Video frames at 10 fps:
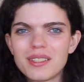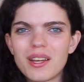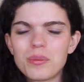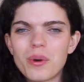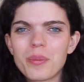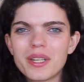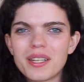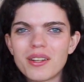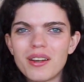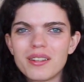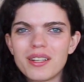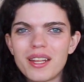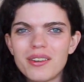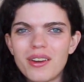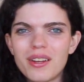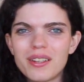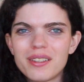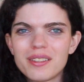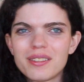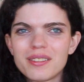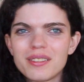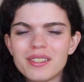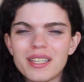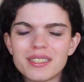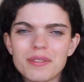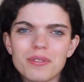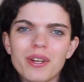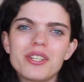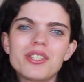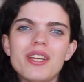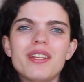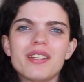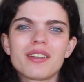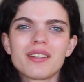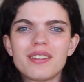a woman and not like differentiating